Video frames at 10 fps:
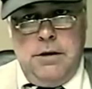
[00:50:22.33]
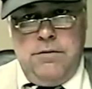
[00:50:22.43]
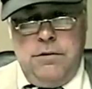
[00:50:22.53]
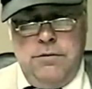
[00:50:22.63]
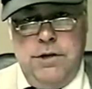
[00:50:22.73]

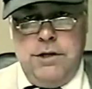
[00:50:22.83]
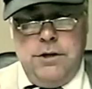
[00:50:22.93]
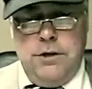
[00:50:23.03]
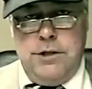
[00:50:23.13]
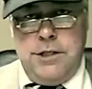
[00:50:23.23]
If you think
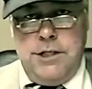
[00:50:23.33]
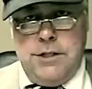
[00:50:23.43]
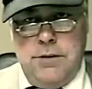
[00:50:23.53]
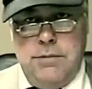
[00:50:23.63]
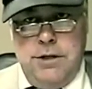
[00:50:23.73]
you're going to teach
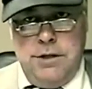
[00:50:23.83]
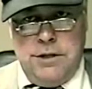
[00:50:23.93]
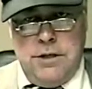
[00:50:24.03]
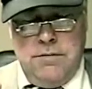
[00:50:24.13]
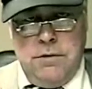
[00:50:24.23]
somebody this stuff